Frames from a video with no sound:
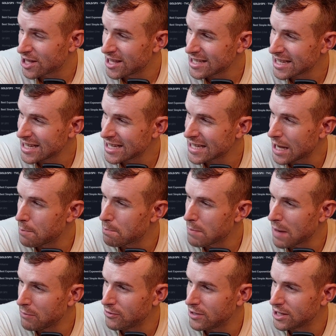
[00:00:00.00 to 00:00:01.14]
This is a
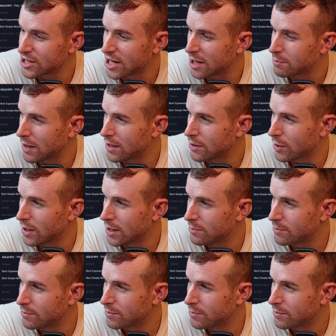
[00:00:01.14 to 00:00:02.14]
monthly chart, by the way.